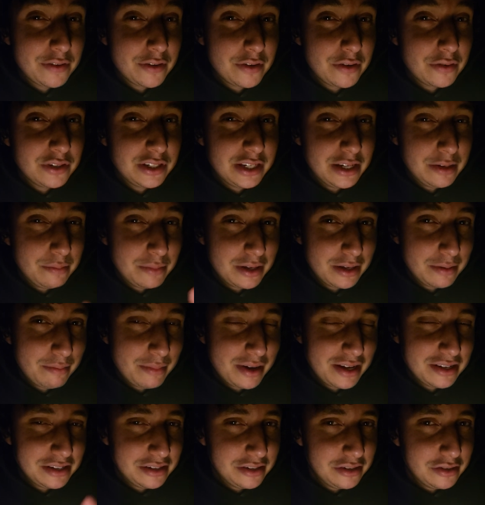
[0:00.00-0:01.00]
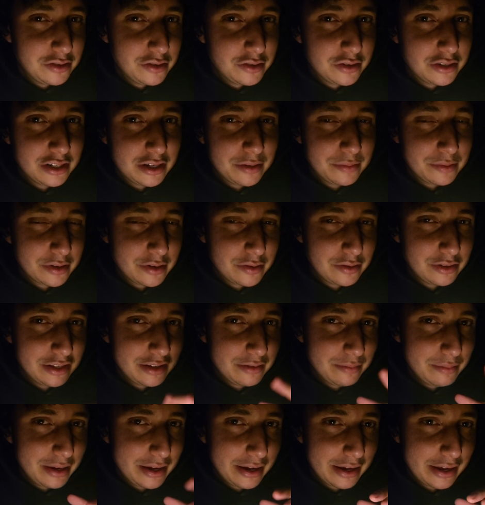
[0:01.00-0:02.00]
go send me a message or something. Go
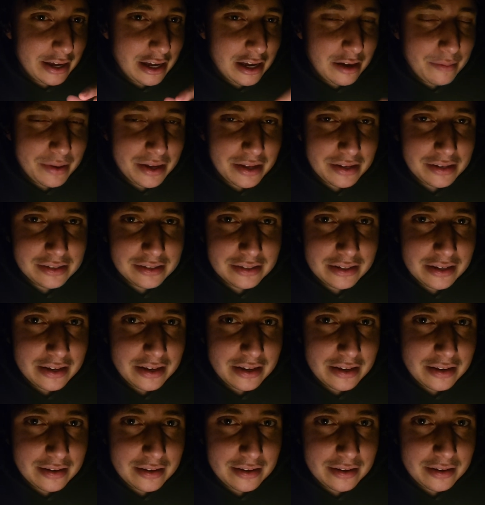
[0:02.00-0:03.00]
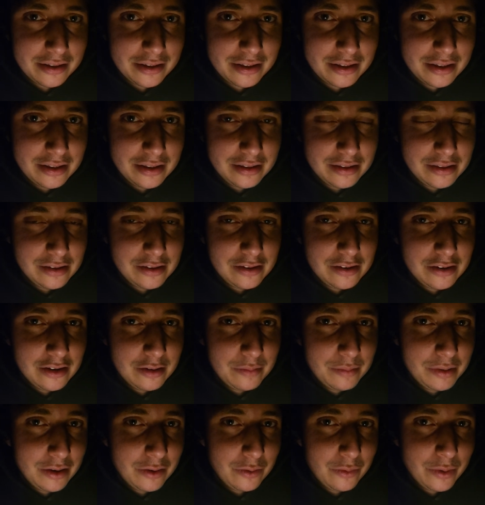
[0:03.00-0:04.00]
leave me a comment saying that you
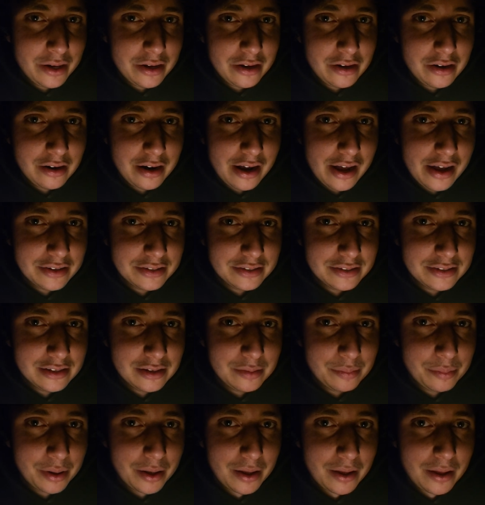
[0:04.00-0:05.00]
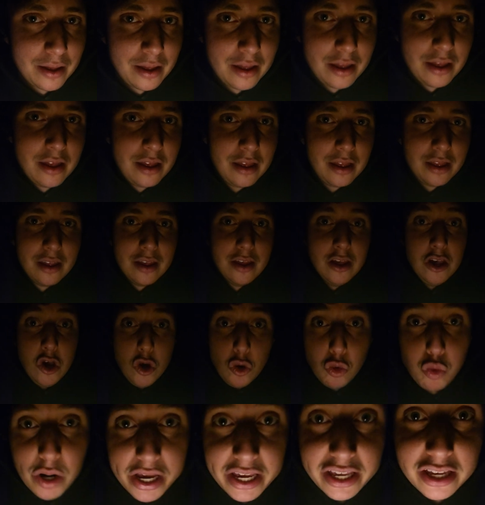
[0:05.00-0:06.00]
need me to wake your ass up.
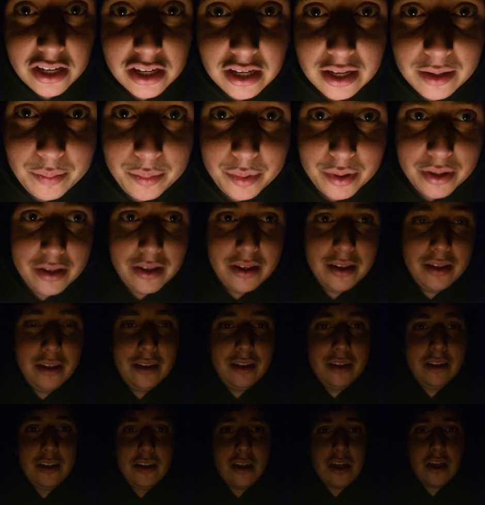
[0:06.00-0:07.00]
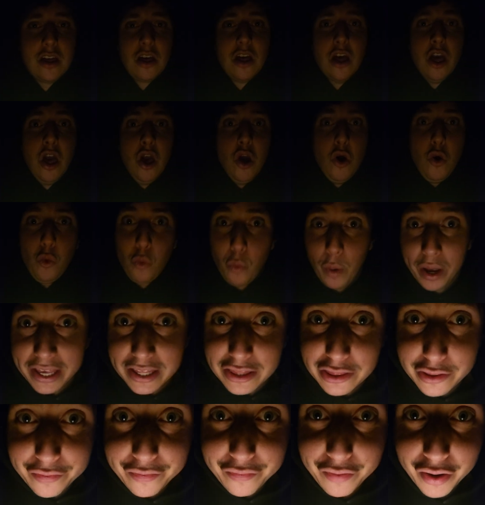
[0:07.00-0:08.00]
Wake up.
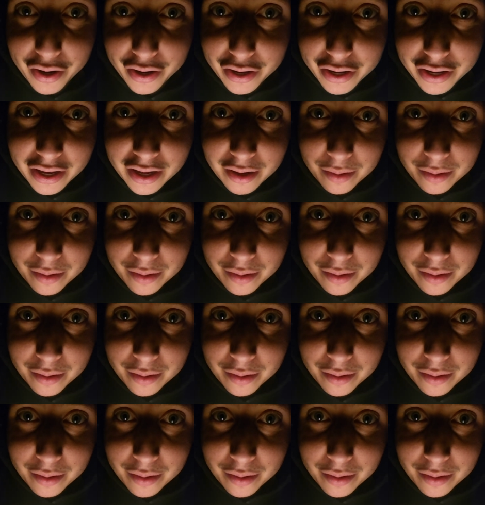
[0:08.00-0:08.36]
Wake the fuck